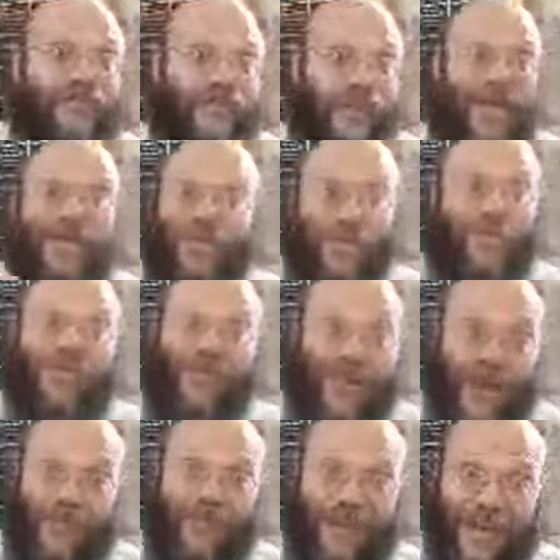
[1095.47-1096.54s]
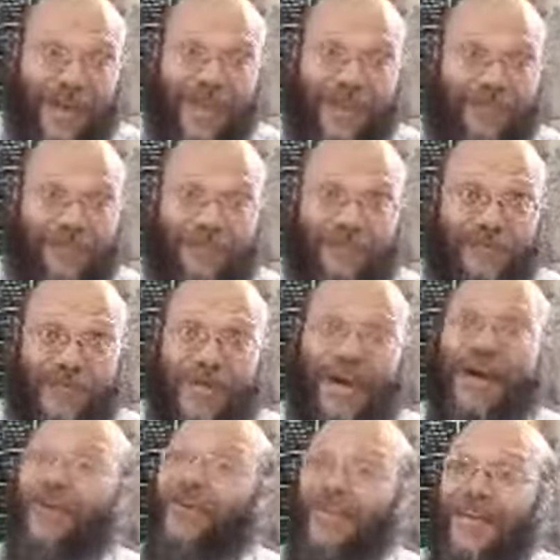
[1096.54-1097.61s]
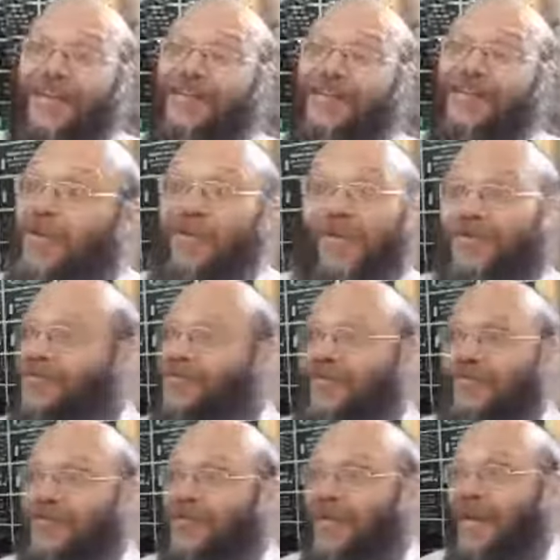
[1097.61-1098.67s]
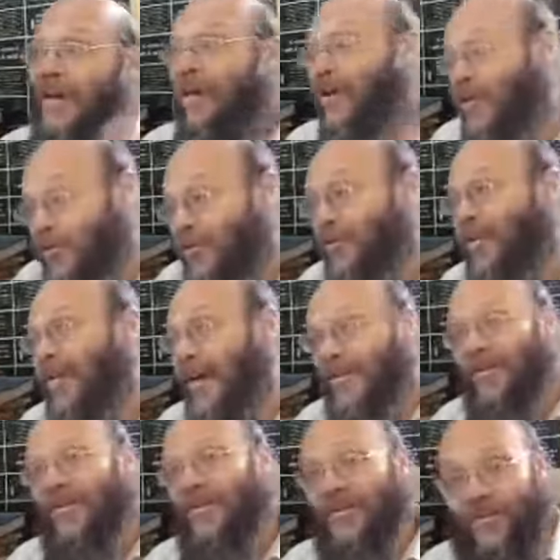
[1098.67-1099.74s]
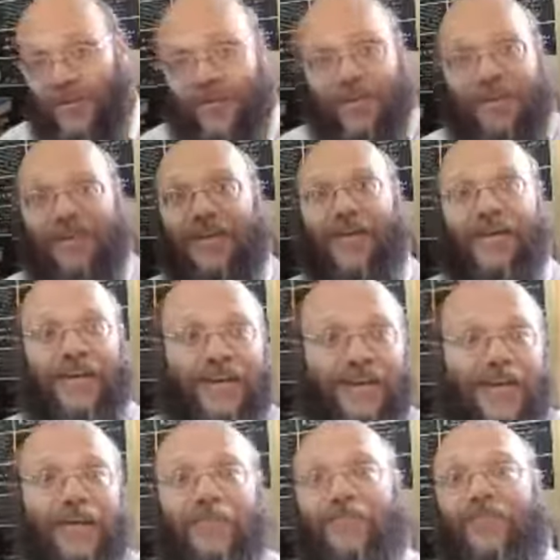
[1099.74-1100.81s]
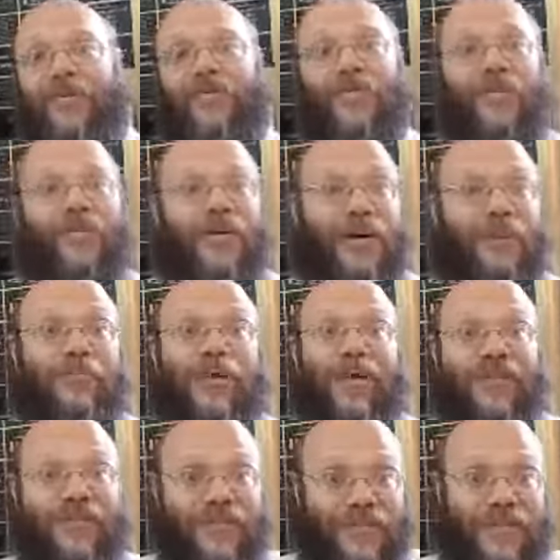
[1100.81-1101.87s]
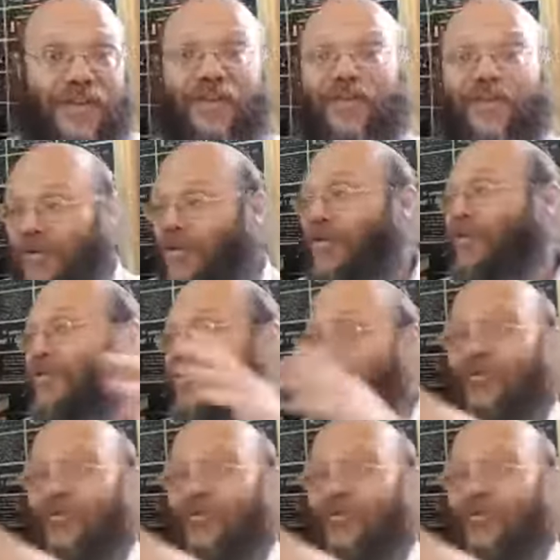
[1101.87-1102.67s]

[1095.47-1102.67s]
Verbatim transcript: it would have happened again our days because not only our days, also the time of the Roman empires and so on and so